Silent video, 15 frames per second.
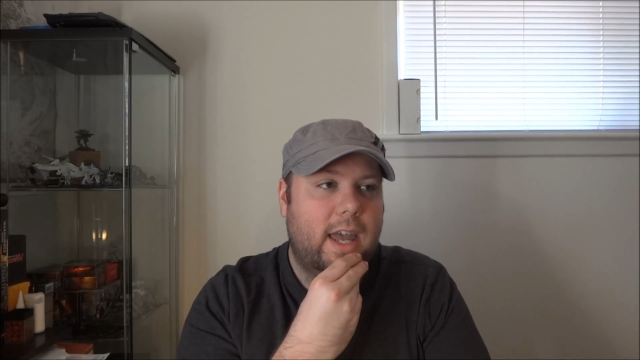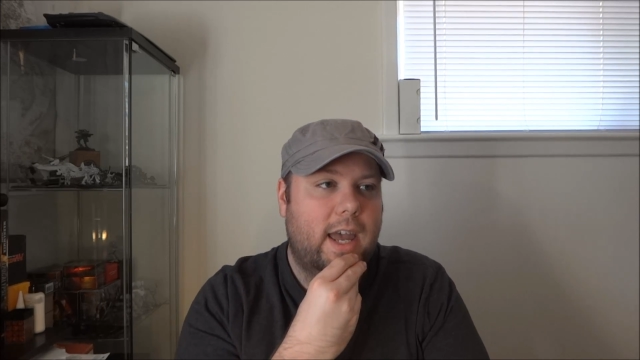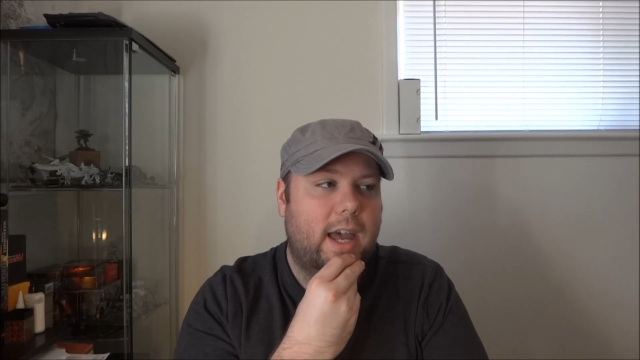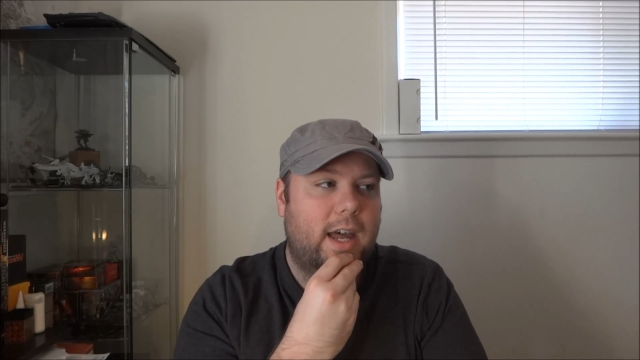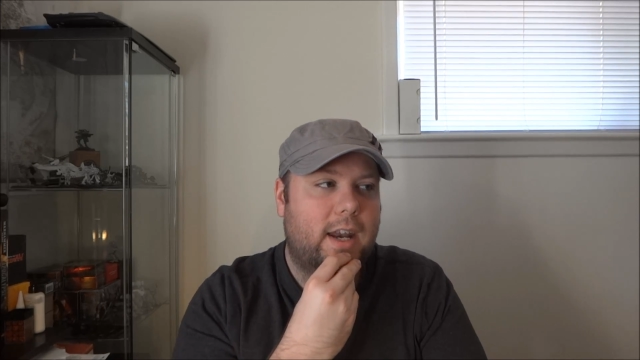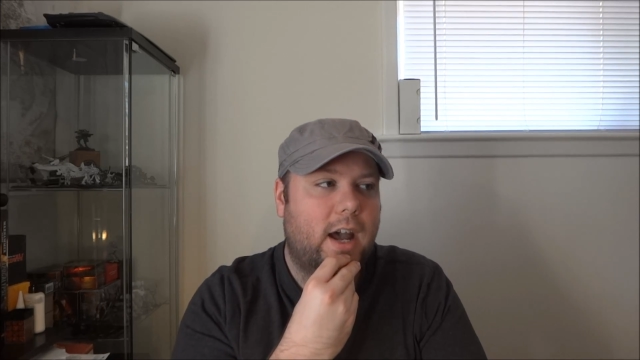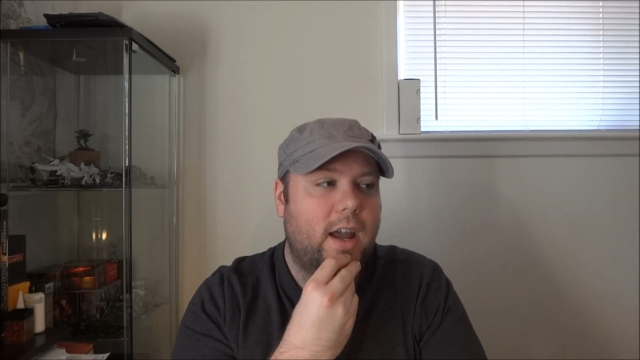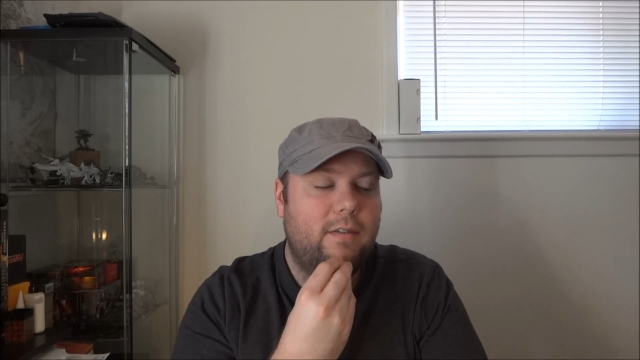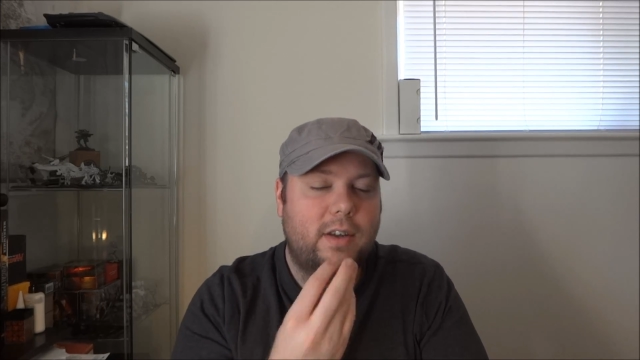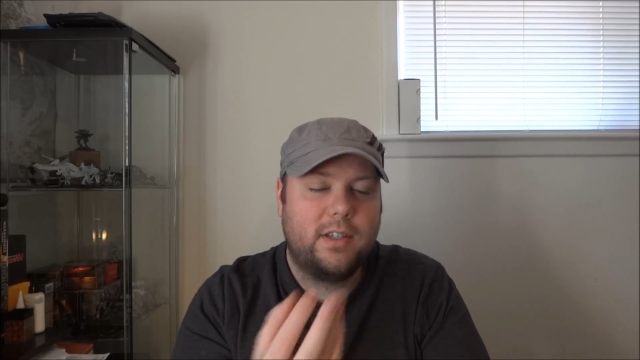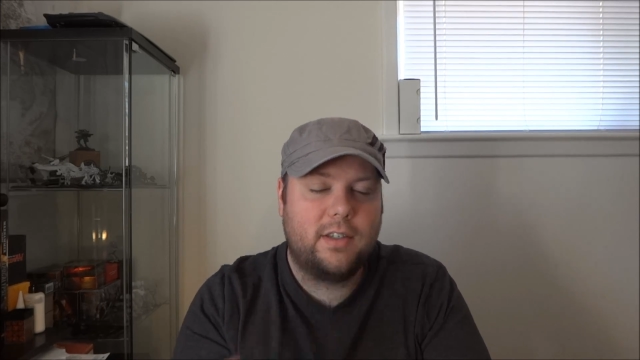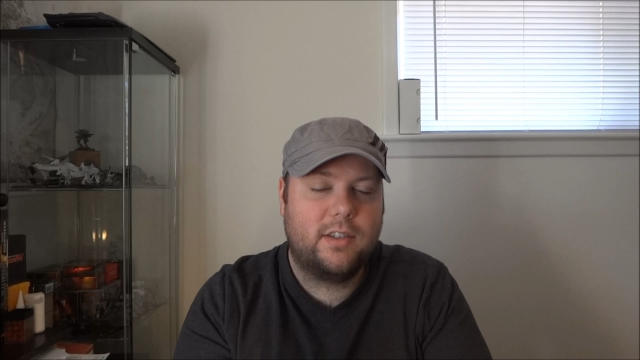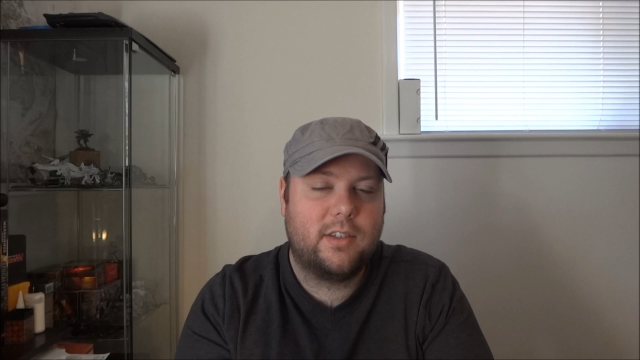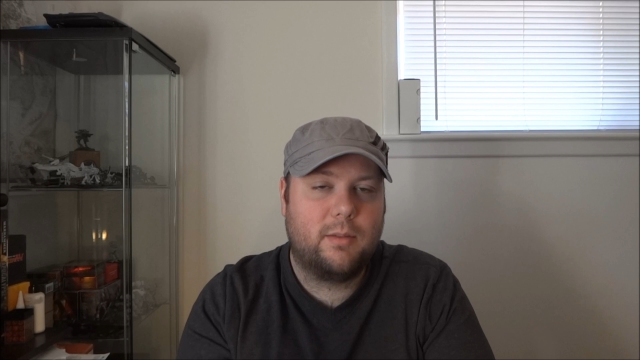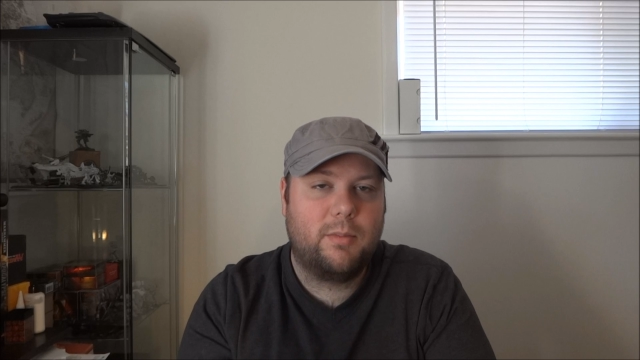and I
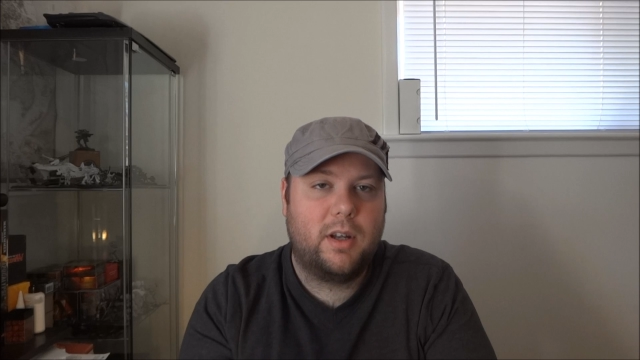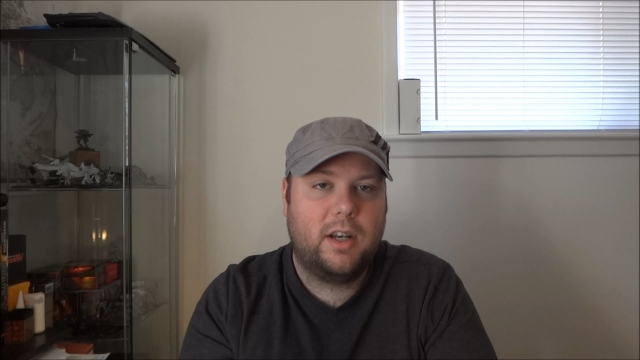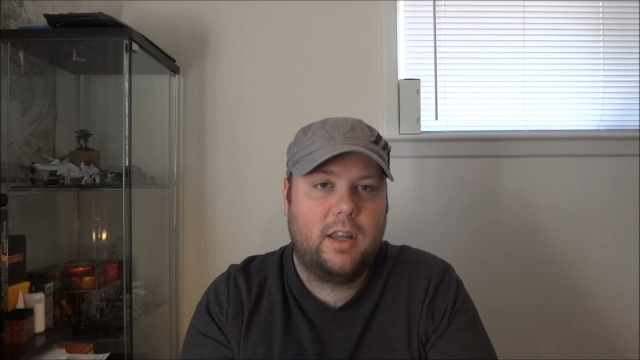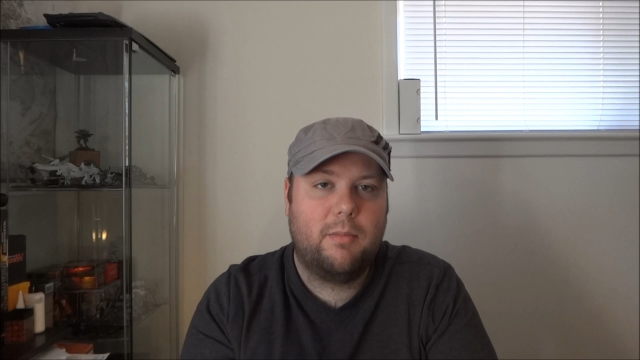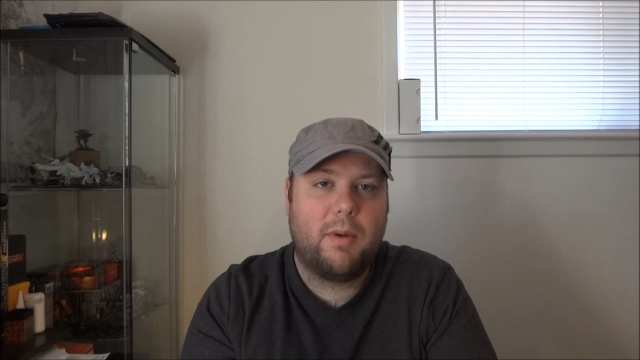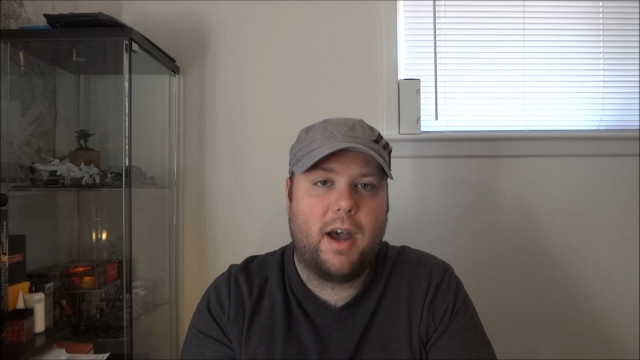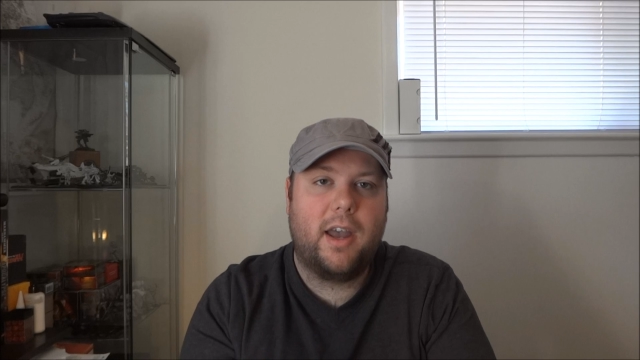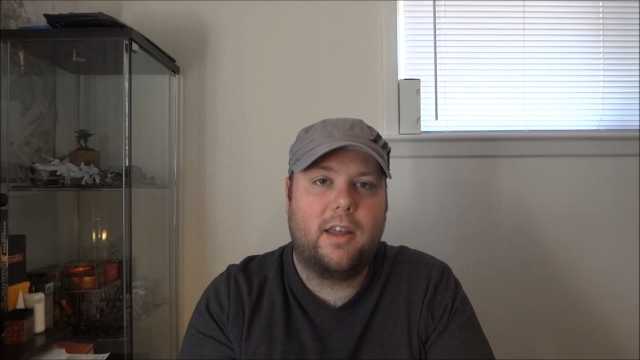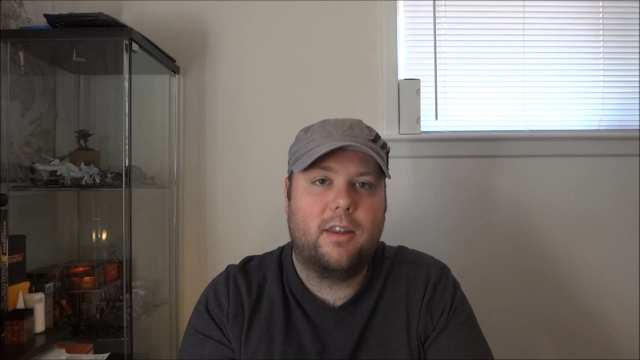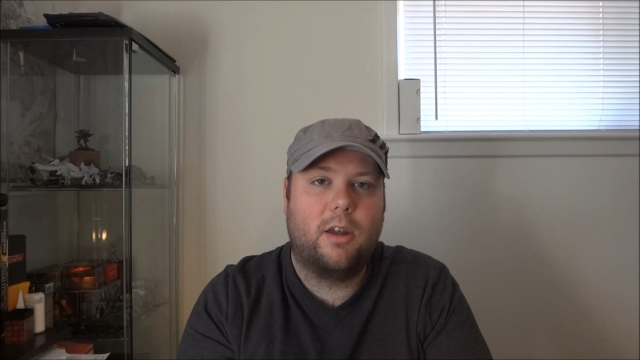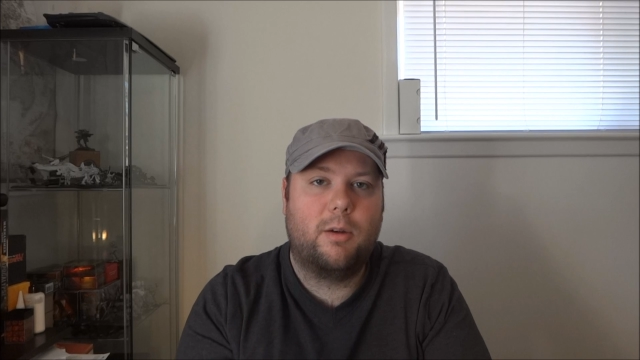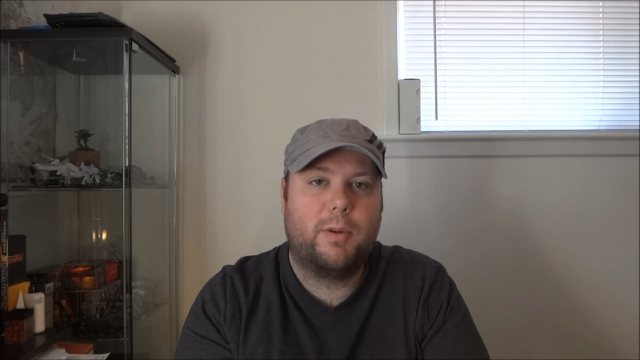invested some money in buying